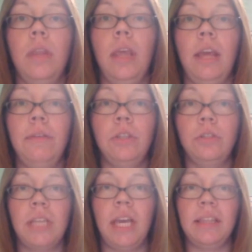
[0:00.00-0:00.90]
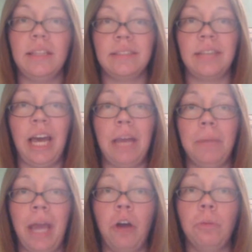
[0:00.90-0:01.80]
If you take this time
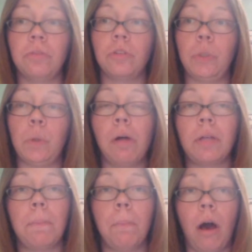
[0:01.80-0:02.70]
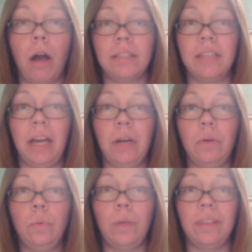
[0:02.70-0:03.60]
now before you all get bogged
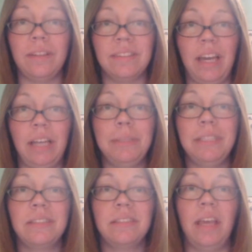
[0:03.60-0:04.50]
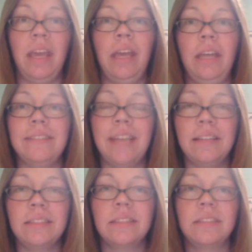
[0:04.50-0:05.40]
down with assignments and
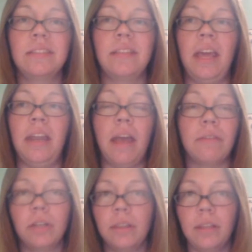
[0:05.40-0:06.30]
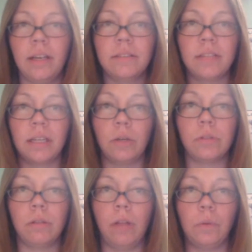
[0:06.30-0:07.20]
tests and everything else that
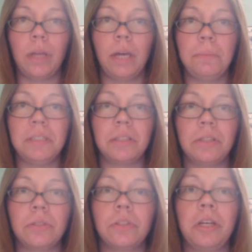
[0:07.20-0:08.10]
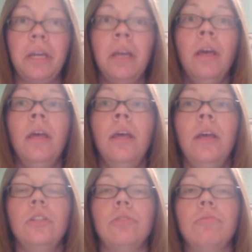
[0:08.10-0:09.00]
goes along with IB territory
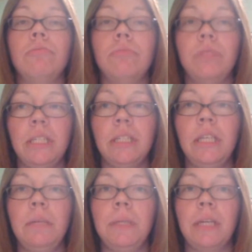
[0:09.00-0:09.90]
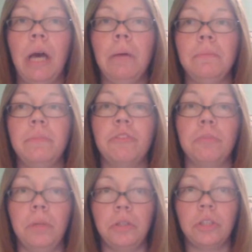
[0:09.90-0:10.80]
to really become
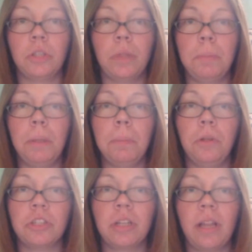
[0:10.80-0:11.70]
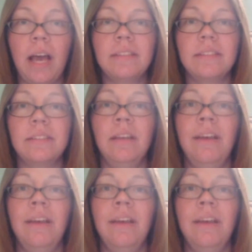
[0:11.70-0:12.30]
familiar with the people in your class,